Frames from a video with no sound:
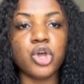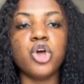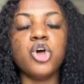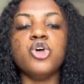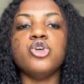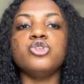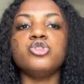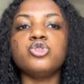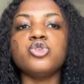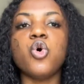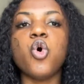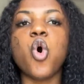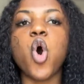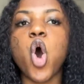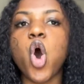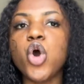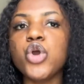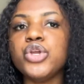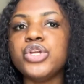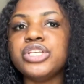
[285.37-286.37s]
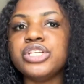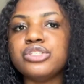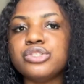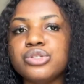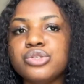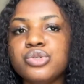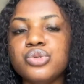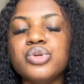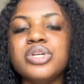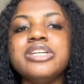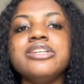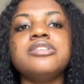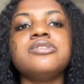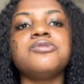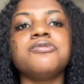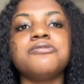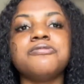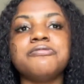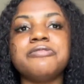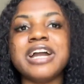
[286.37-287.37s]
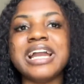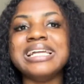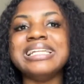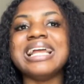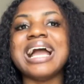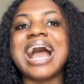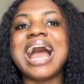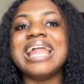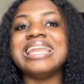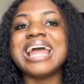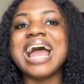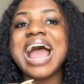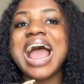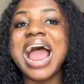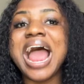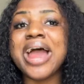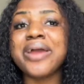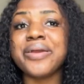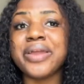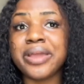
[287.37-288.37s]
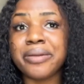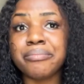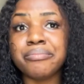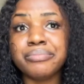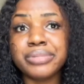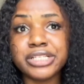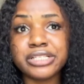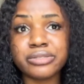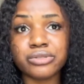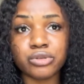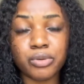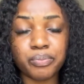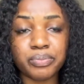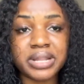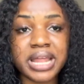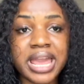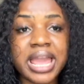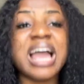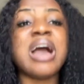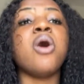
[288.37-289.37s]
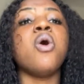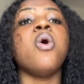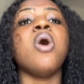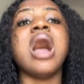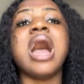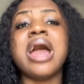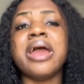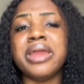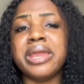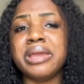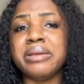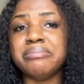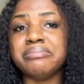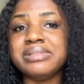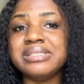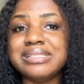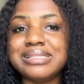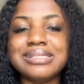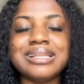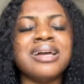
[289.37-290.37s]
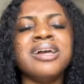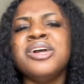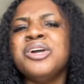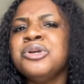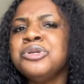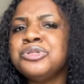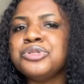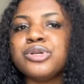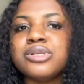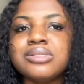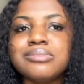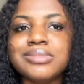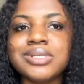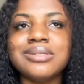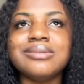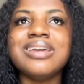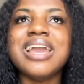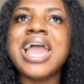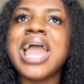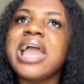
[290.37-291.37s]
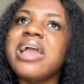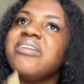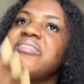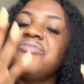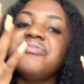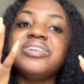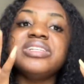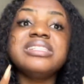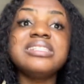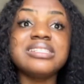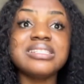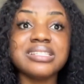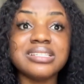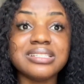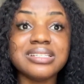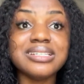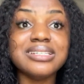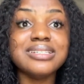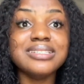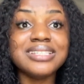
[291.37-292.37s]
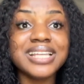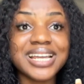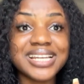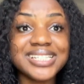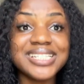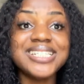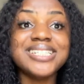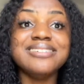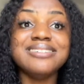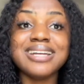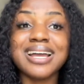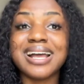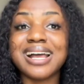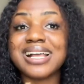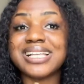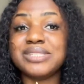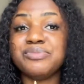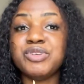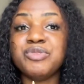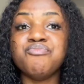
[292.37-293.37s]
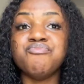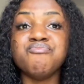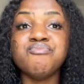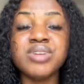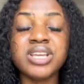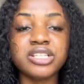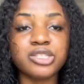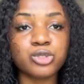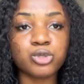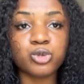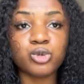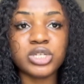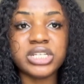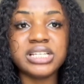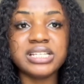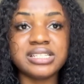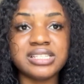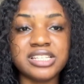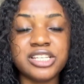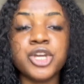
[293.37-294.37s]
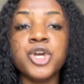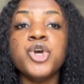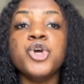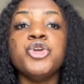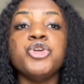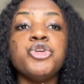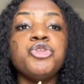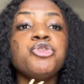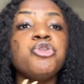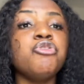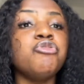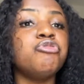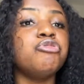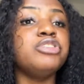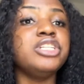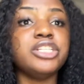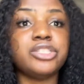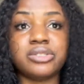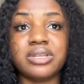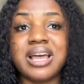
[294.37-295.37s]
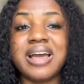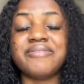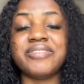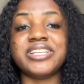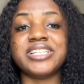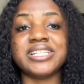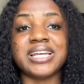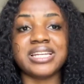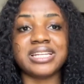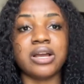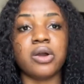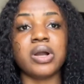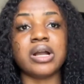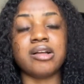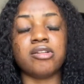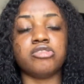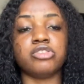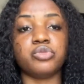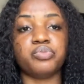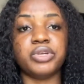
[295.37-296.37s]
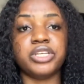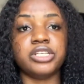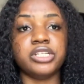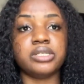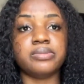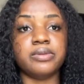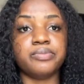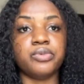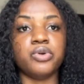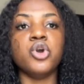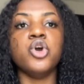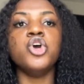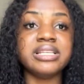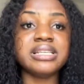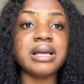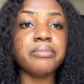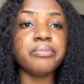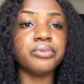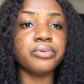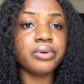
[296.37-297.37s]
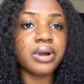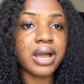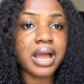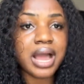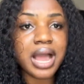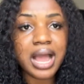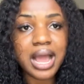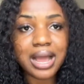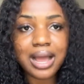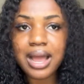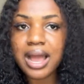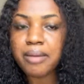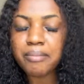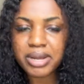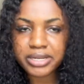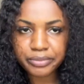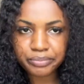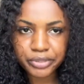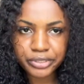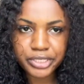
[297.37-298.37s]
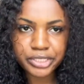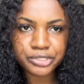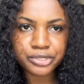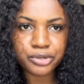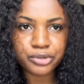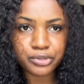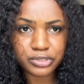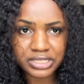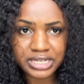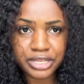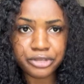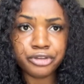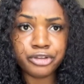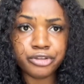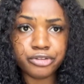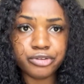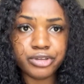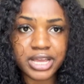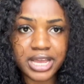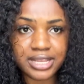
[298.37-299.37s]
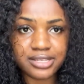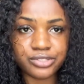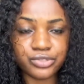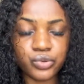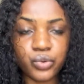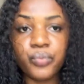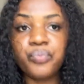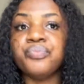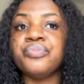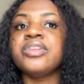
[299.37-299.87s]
So all you need to do is to find an RMB supplier or RMB dealer. Trust me, everything in Nigeria has been made so easy. You don't even need to have a China account to pay these people. For example, I'm an importation coach, like you guys know.